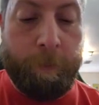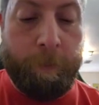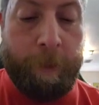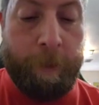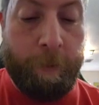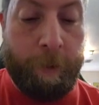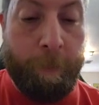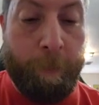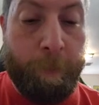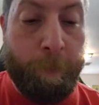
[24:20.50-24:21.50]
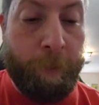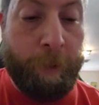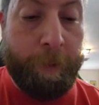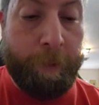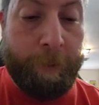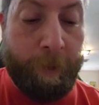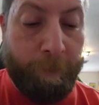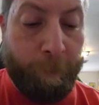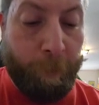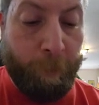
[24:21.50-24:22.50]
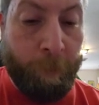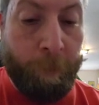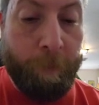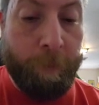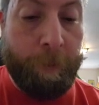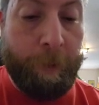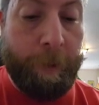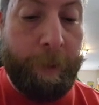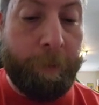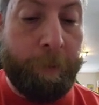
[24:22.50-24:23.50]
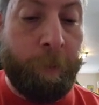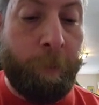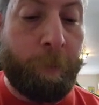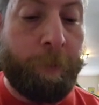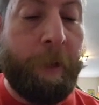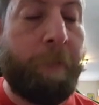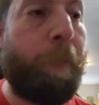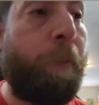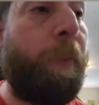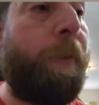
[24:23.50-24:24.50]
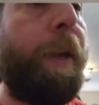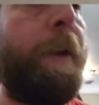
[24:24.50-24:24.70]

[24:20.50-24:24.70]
they are a pretty tough pull. Not a super tough pull, but they